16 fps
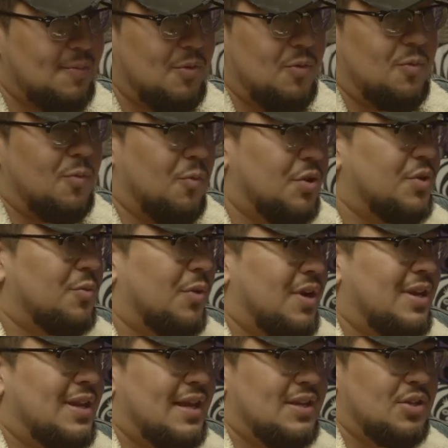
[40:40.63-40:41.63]
And what
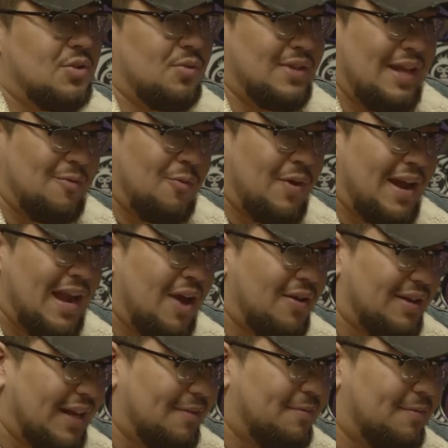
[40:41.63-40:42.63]
did they do? They went out
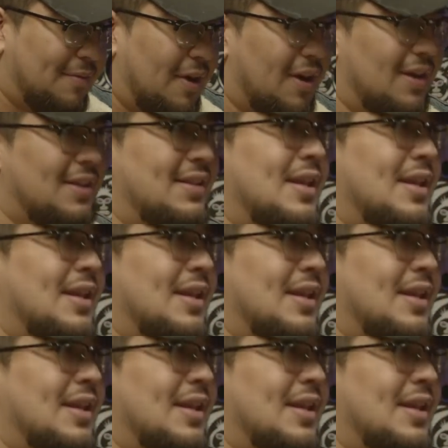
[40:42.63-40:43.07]
and they fought.